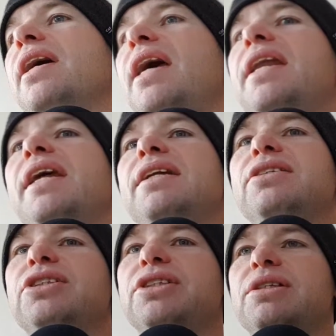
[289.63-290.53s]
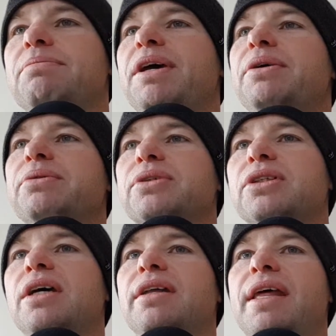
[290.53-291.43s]
then just some
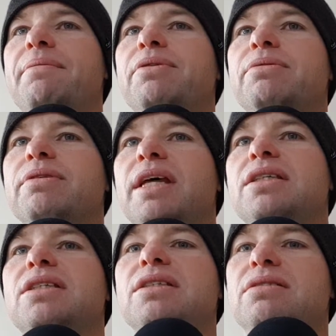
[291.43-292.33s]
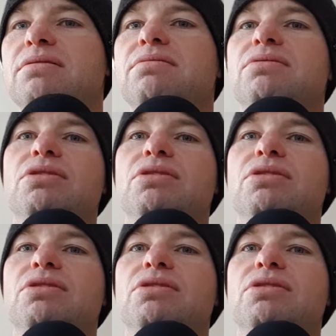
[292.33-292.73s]
hills. That's